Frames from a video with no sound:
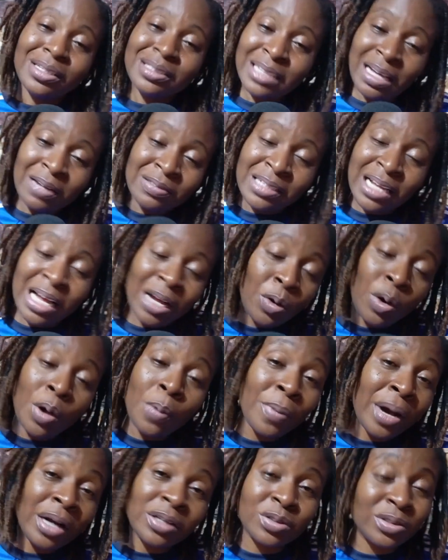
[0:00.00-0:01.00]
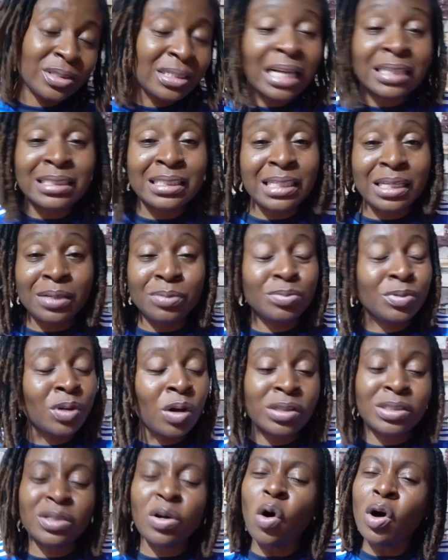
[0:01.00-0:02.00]
they are still going back to start the game,
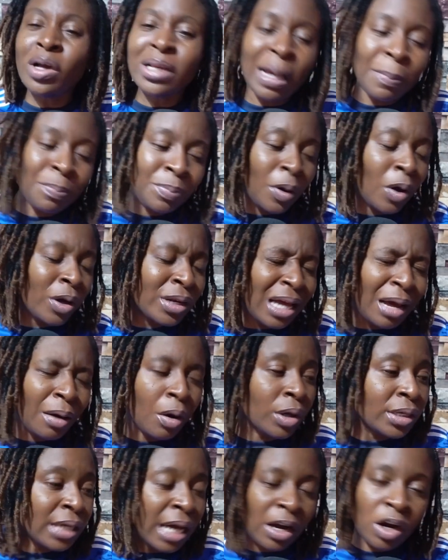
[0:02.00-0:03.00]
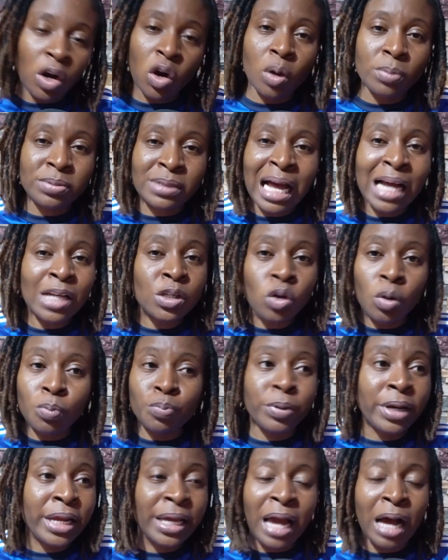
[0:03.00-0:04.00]
because other clubs are not
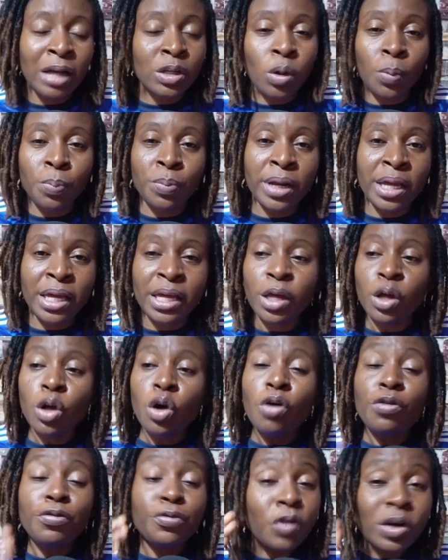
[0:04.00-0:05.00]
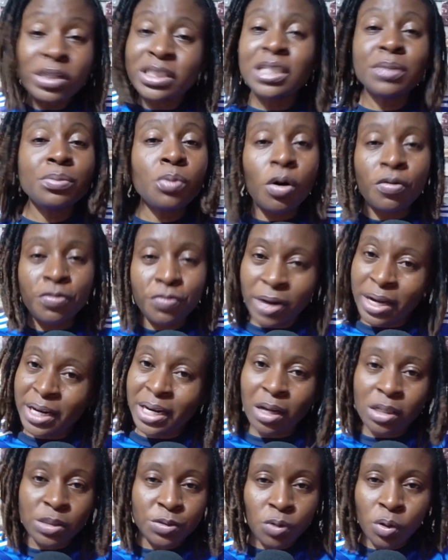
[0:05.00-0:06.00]
playing. 40 more
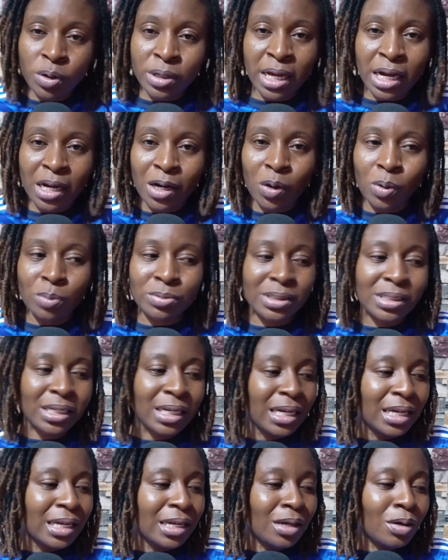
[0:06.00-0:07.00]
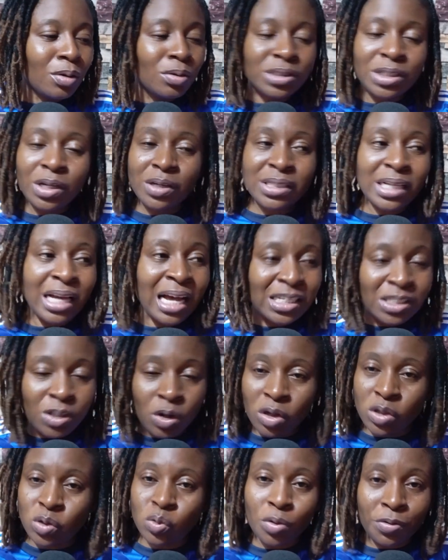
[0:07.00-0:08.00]
finals for other clubs. Chelsea has
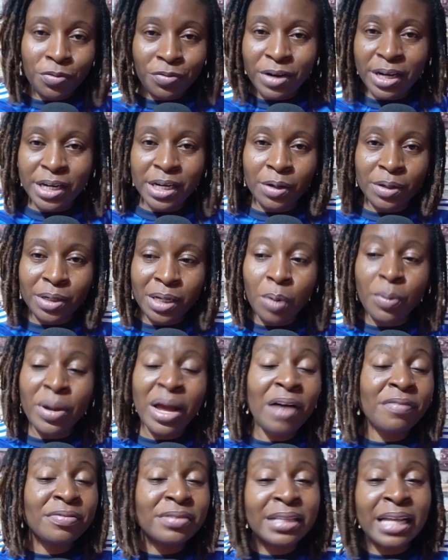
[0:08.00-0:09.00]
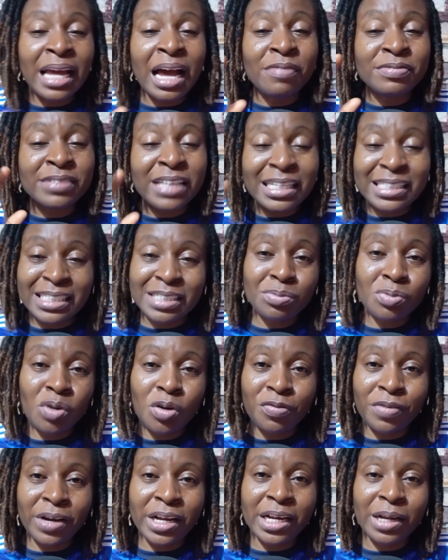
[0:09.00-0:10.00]
lost one final now. They have 13 more
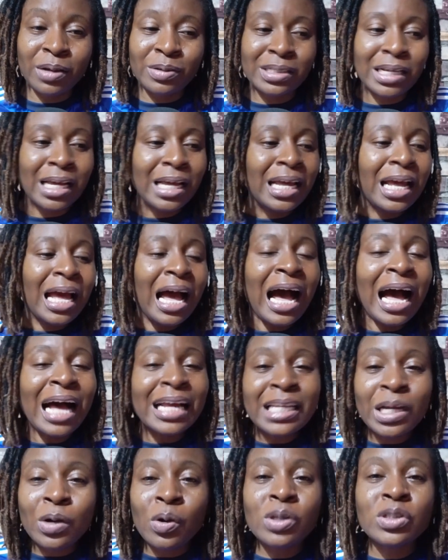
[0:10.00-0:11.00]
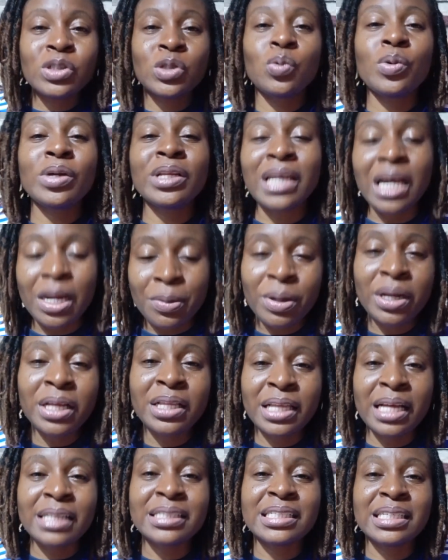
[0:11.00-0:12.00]
finals. Are they going to win their remaining
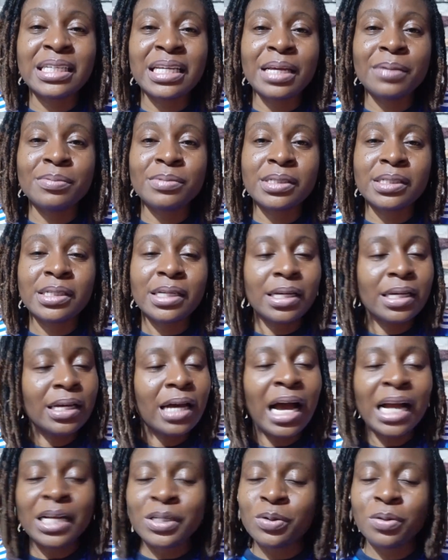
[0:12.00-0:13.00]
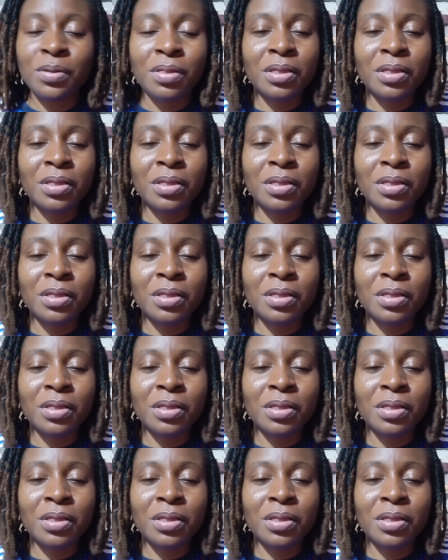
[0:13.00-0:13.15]
13 games? I don't